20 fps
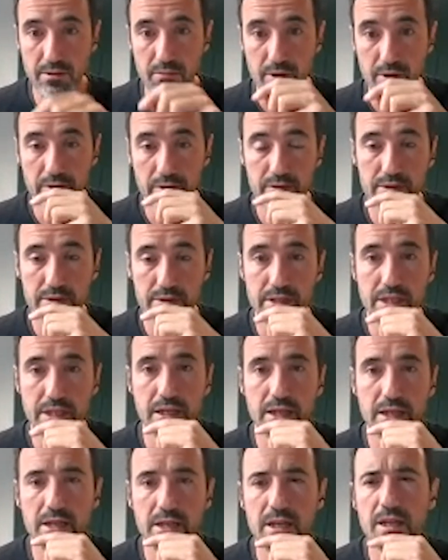1 over
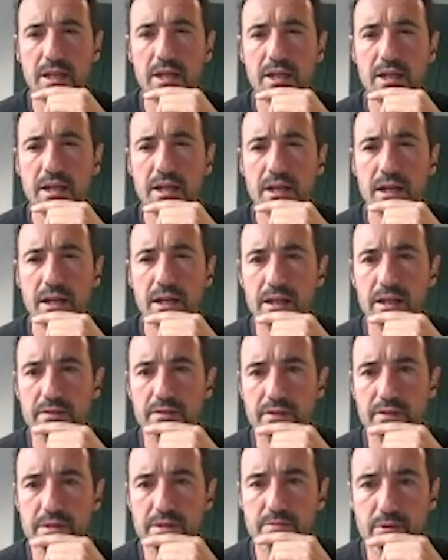dk, and
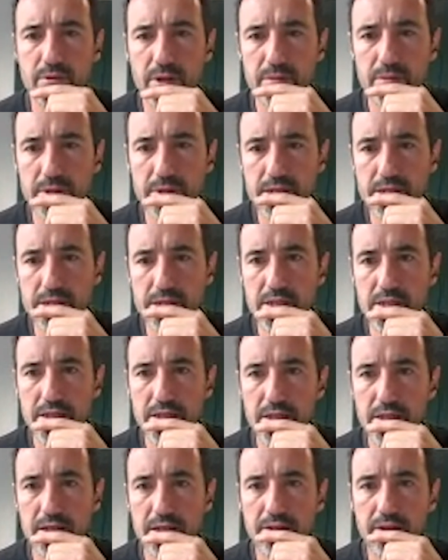this
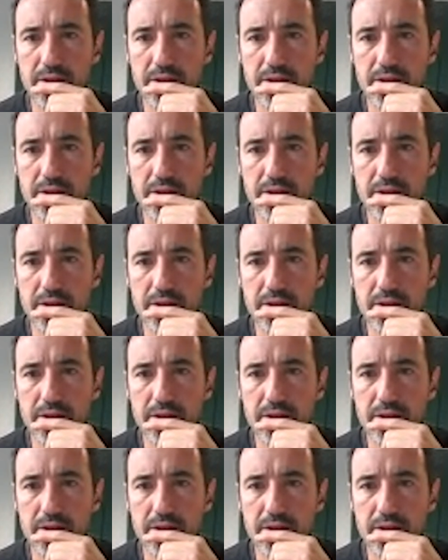probability.